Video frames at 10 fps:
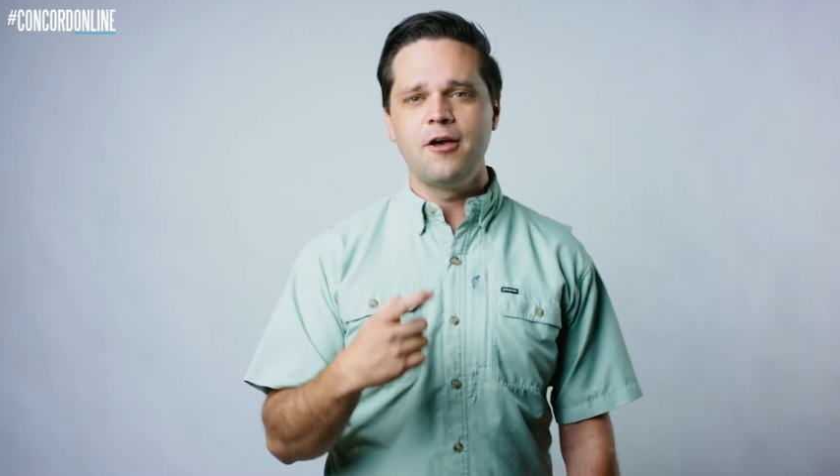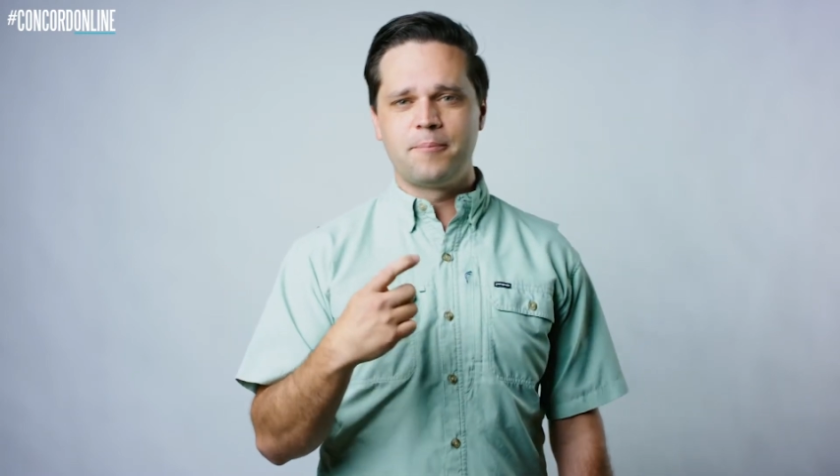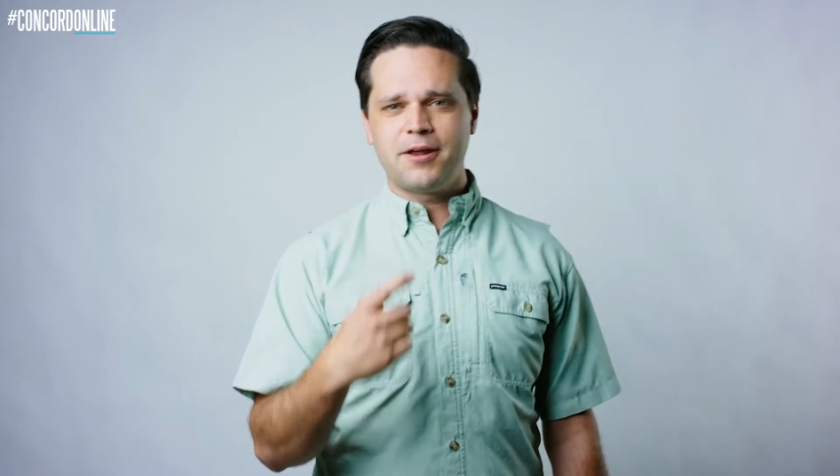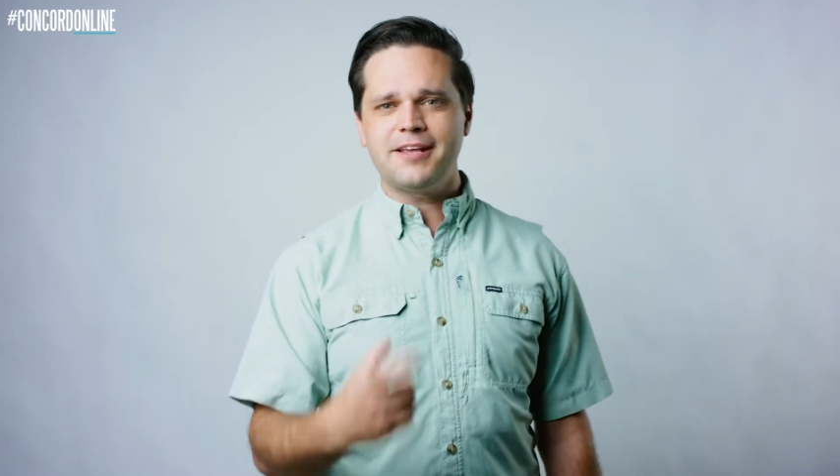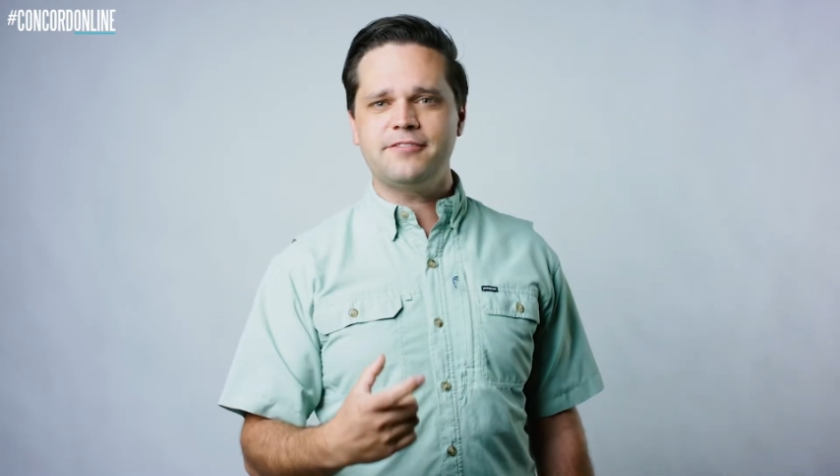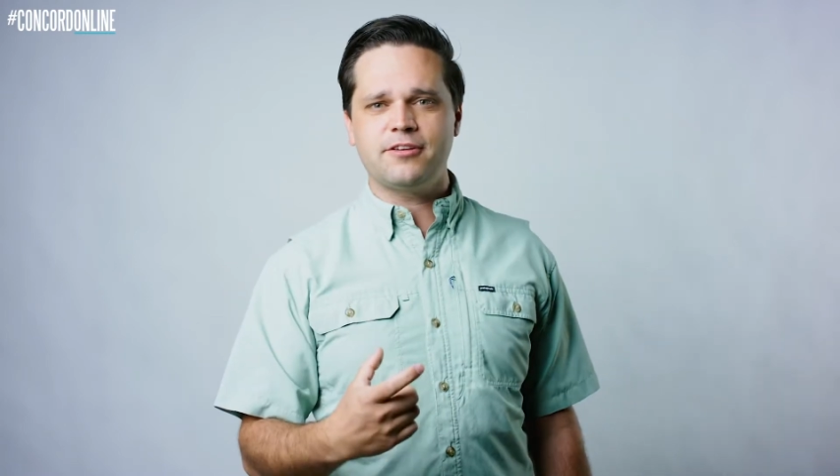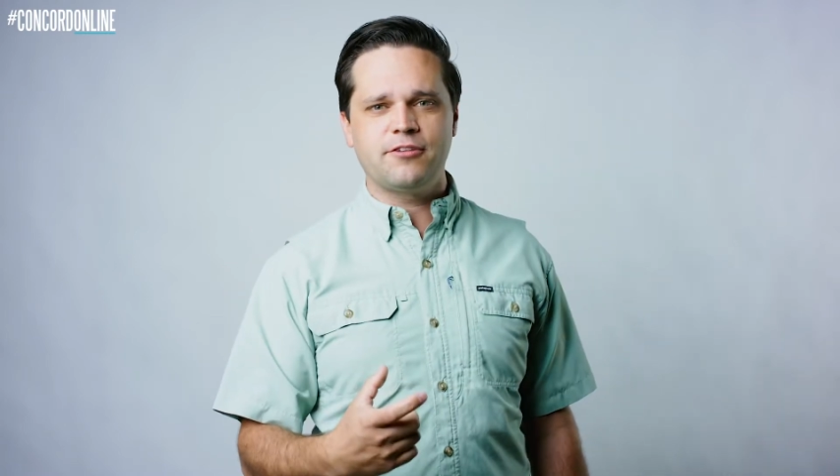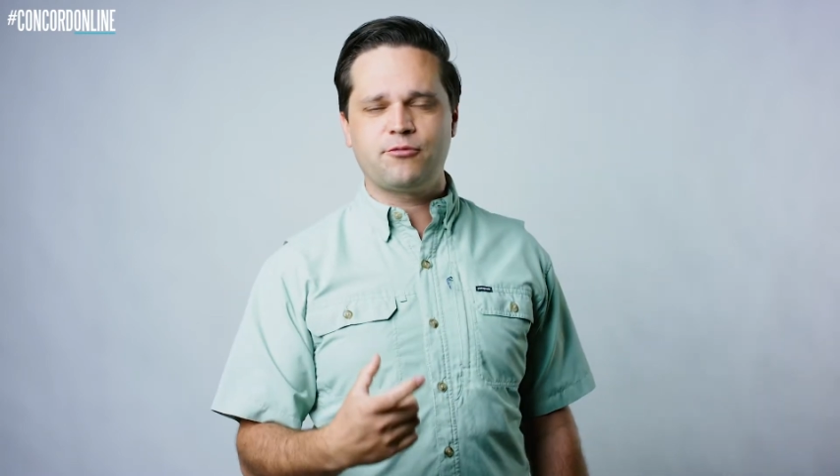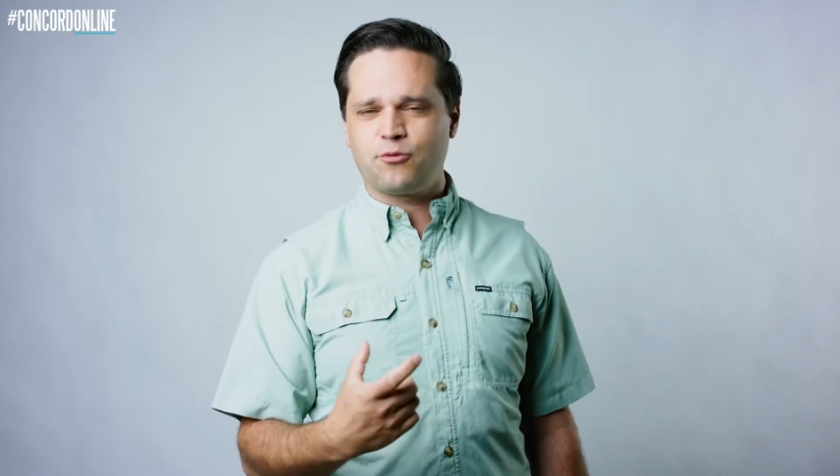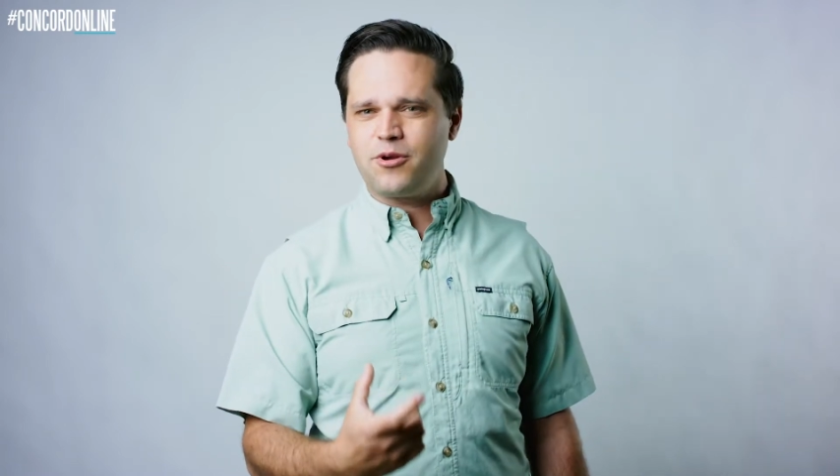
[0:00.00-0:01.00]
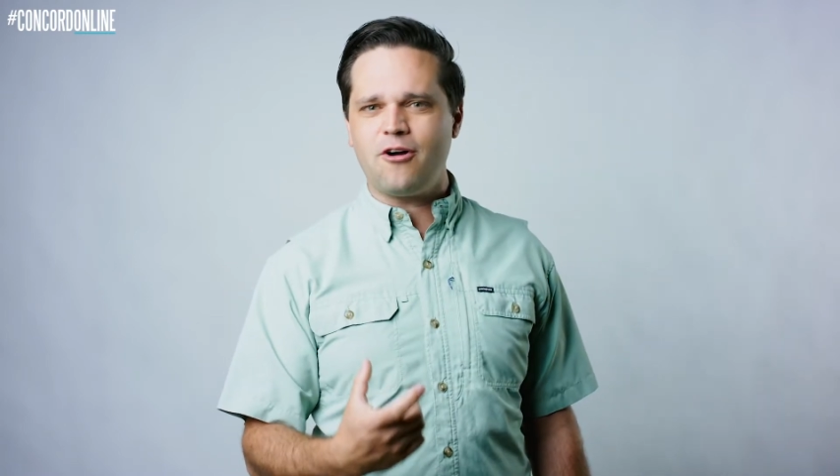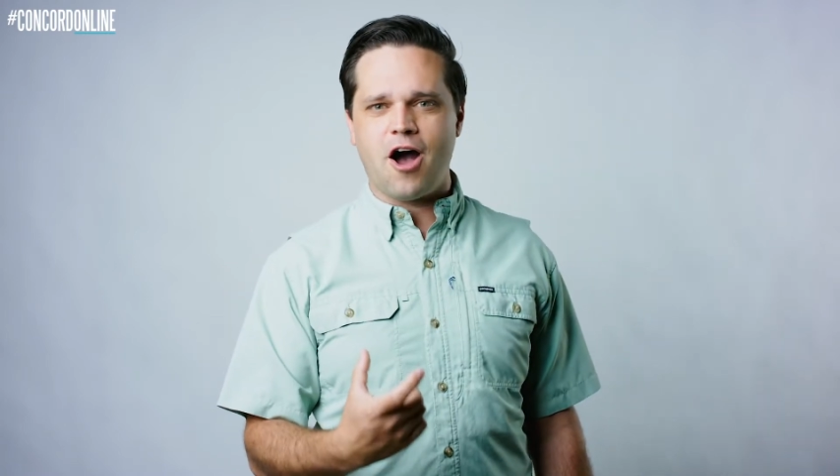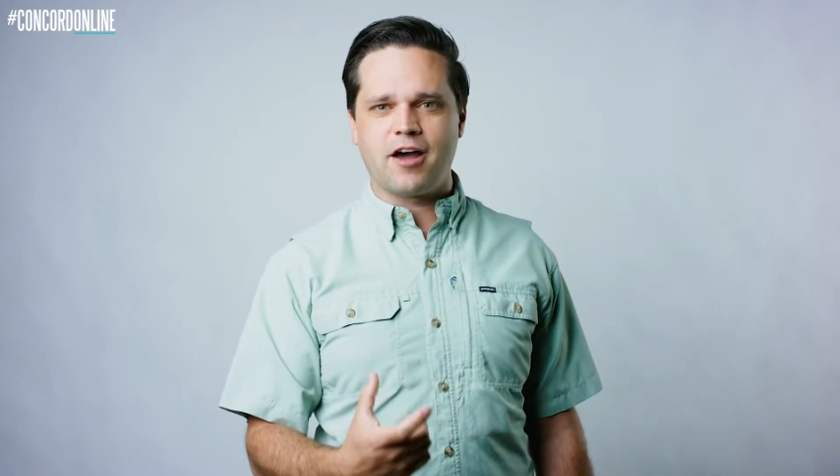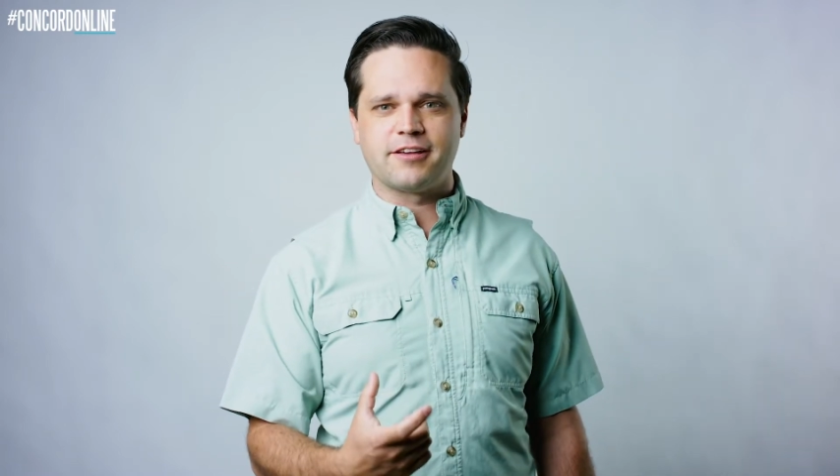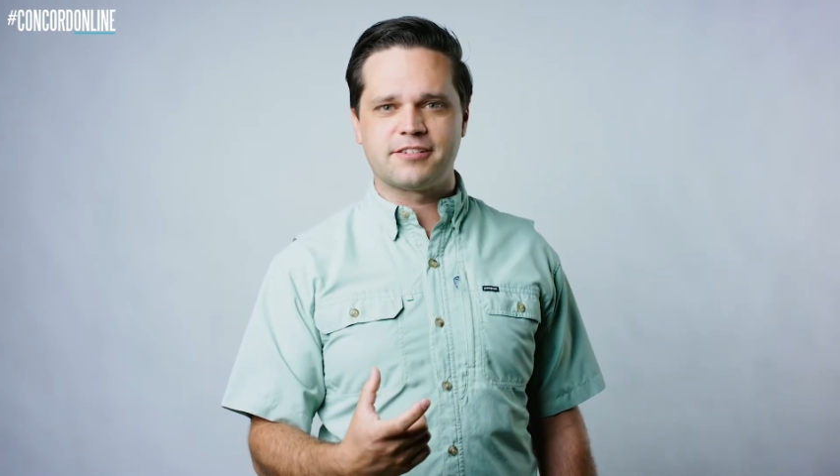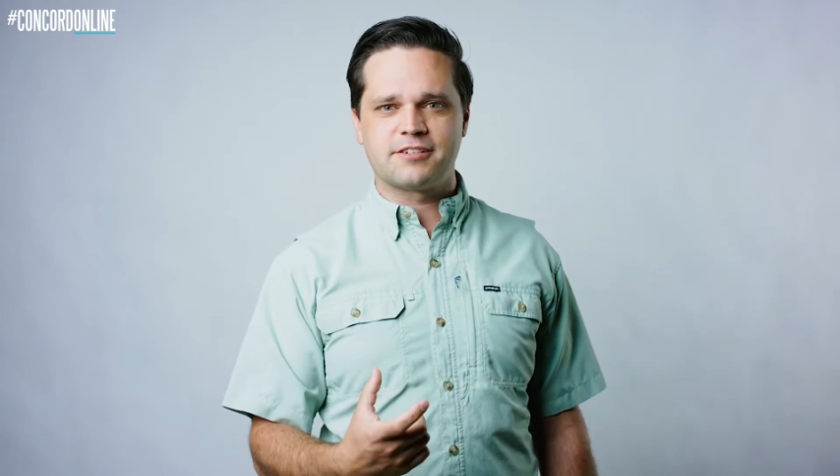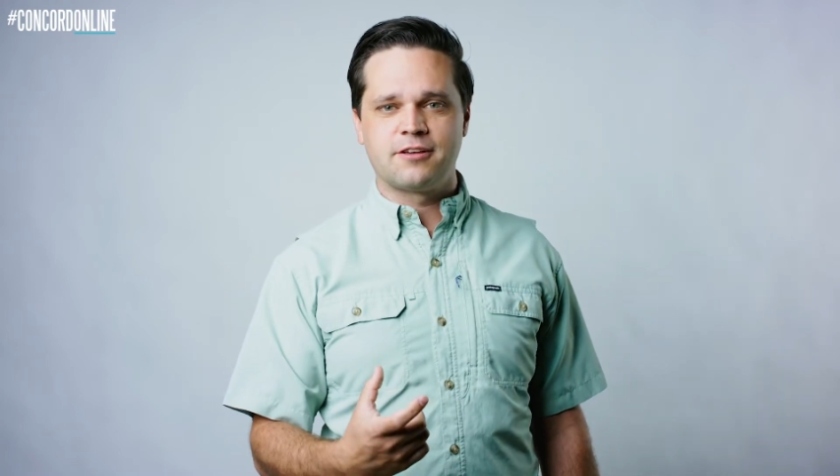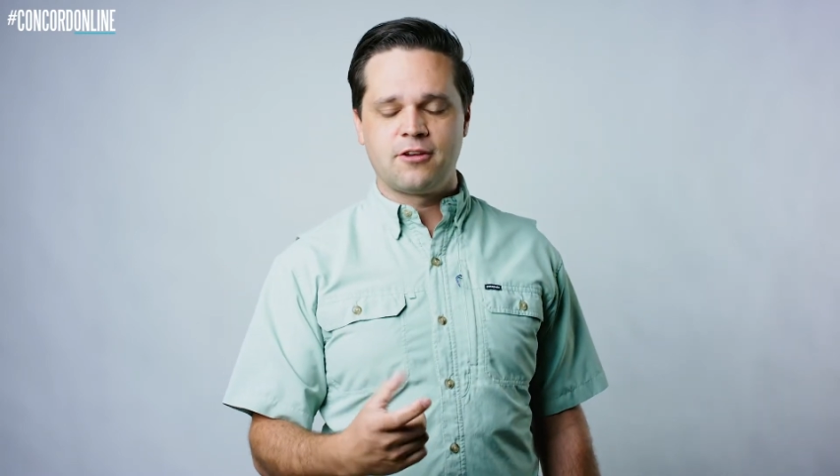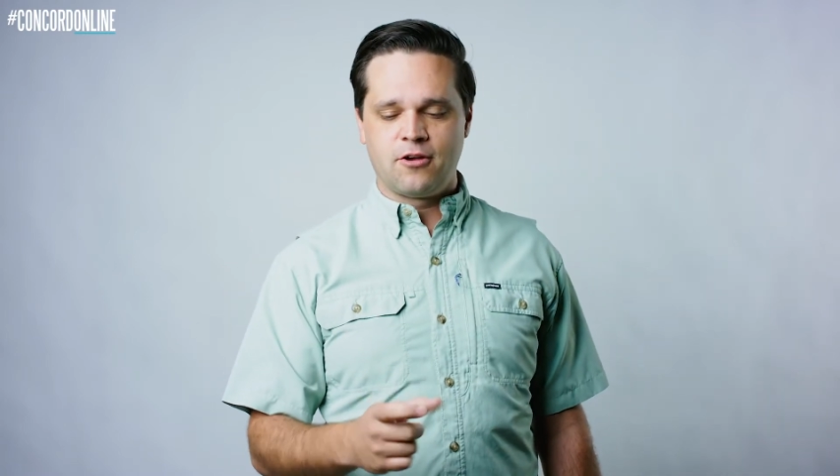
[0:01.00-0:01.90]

But it, if we're real honest,